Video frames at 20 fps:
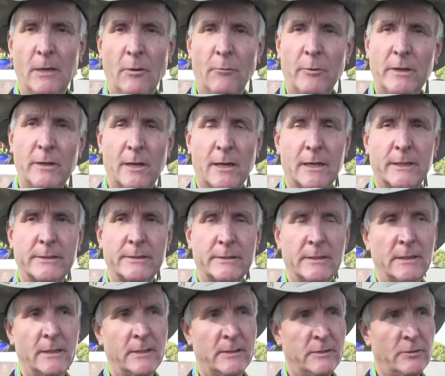we
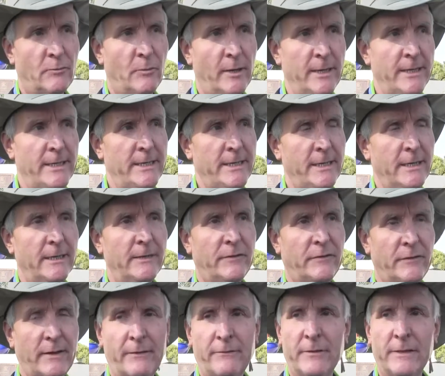lost
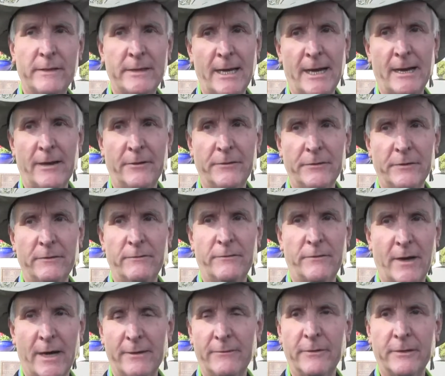
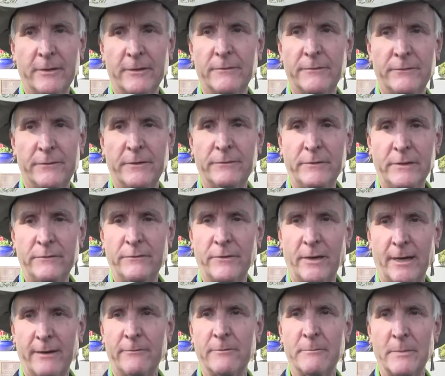
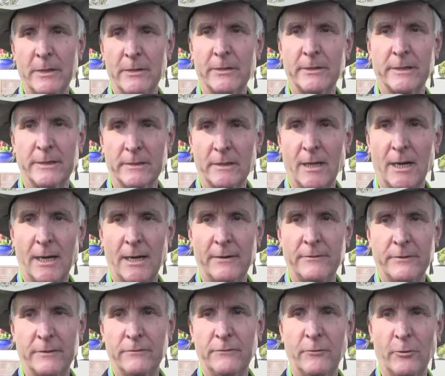27,555 American
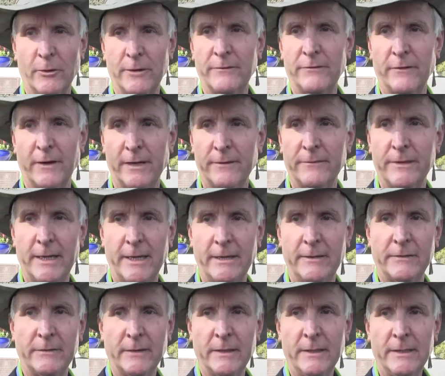lives in 45
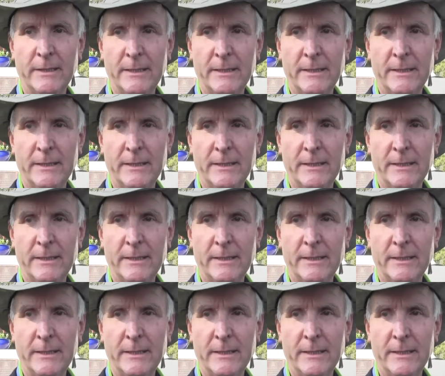days.